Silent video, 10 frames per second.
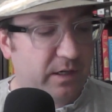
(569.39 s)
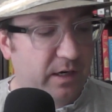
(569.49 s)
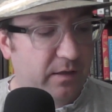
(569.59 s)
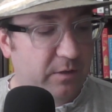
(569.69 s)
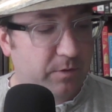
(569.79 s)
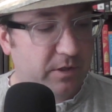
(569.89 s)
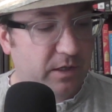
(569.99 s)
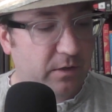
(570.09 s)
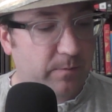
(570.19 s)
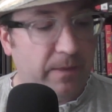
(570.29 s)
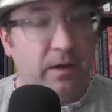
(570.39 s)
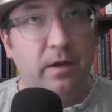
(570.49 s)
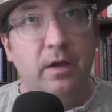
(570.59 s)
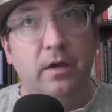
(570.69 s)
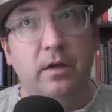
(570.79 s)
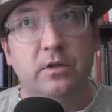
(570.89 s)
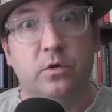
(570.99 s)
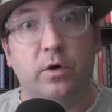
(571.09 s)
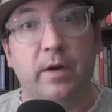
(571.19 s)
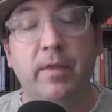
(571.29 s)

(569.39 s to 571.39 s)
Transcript: in this particular story.